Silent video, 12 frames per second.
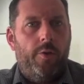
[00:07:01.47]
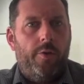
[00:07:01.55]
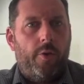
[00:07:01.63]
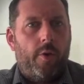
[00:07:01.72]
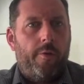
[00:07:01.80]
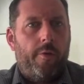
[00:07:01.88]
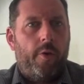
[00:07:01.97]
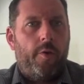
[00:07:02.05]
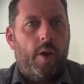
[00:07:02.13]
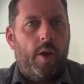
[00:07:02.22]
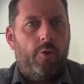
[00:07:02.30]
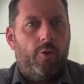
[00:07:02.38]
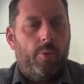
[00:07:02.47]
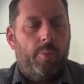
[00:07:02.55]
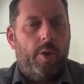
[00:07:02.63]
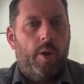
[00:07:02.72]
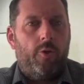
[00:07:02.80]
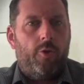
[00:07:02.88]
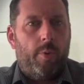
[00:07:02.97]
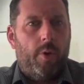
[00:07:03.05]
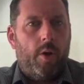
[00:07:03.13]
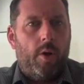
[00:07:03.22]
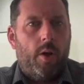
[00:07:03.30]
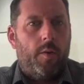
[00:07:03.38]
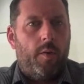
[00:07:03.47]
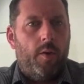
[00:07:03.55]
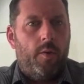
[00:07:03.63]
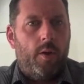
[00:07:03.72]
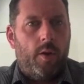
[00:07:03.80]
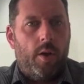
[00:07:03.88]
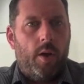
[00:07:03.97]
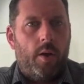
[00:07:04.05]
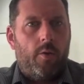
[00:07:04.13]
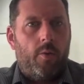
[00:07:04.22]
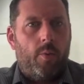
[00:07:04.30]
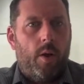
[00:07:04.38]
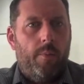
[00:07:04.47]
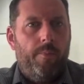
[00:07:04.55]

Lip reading: for their first H2B that should be looking at Seasonal Connect as well?